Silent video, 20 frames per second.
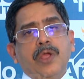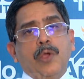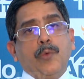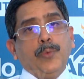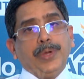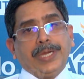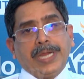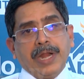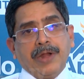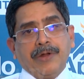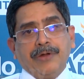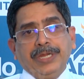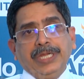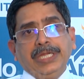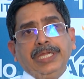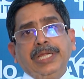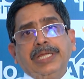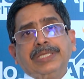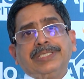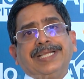we can
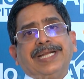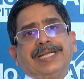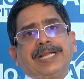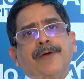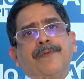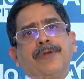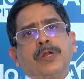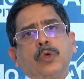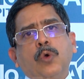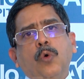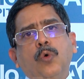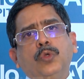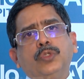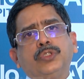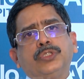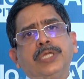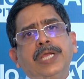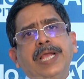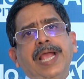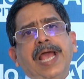reset our
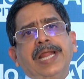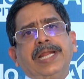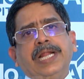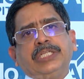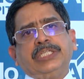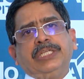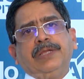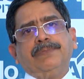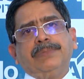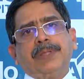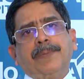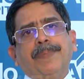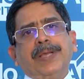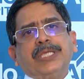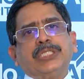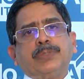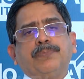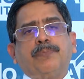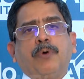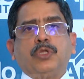goals and achieve the
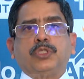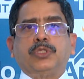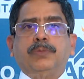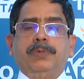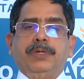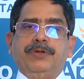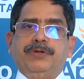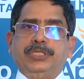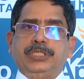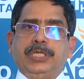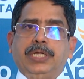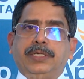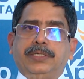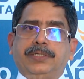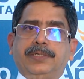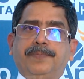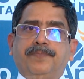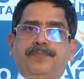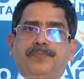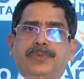best possible result.